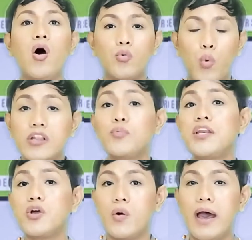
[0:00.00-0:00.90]
or what we
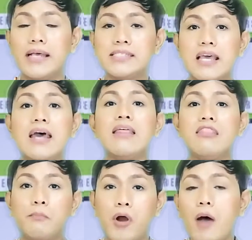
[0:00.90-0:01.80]
know as
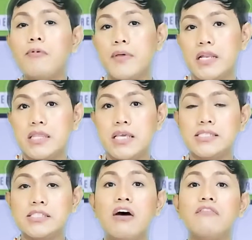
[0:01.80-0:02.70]
the
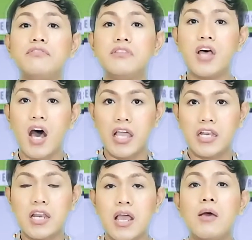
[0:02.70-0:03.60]
probabilities of
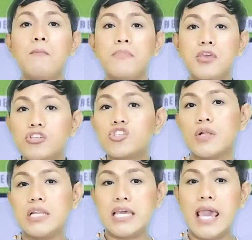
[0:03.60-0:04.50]

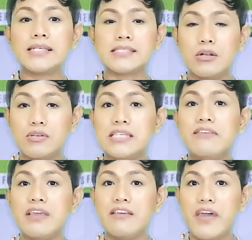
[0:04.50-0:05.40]
non-mutually
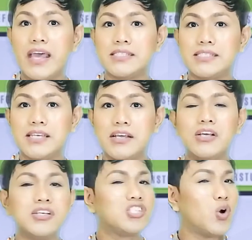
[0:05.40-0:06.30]
exclusive events.
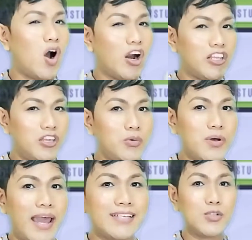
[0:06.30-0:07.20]
So are you
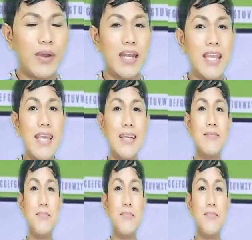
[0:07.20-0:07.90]
guys ready?